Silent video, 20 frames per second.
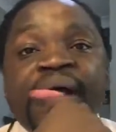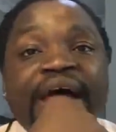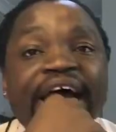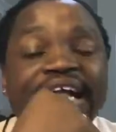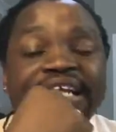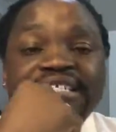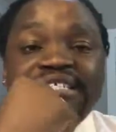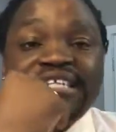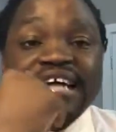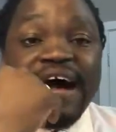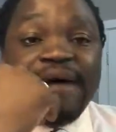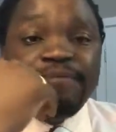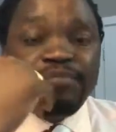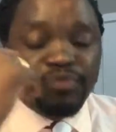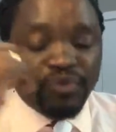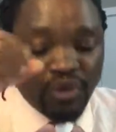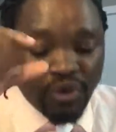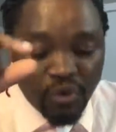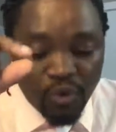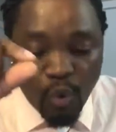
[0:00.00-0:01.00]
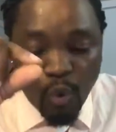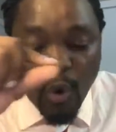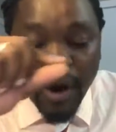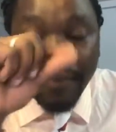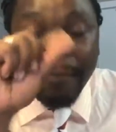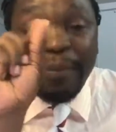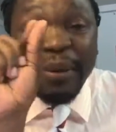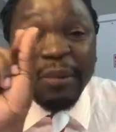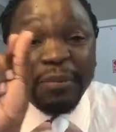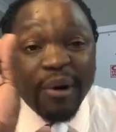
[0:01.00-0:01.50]
And um,
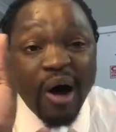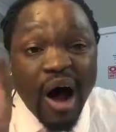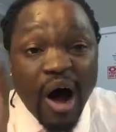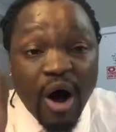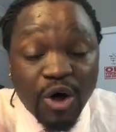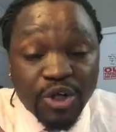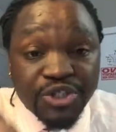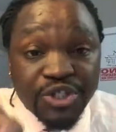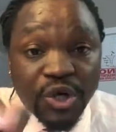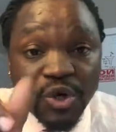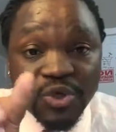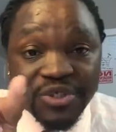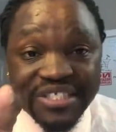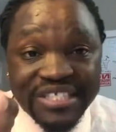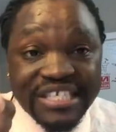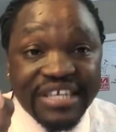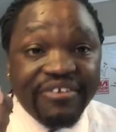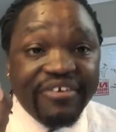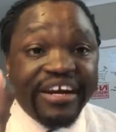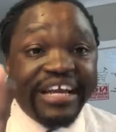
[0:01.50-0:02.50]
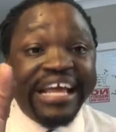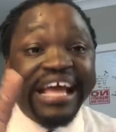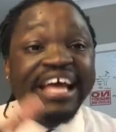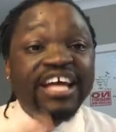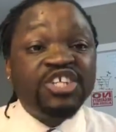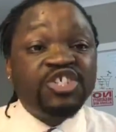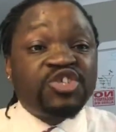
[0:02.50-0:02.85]
when people are also considering,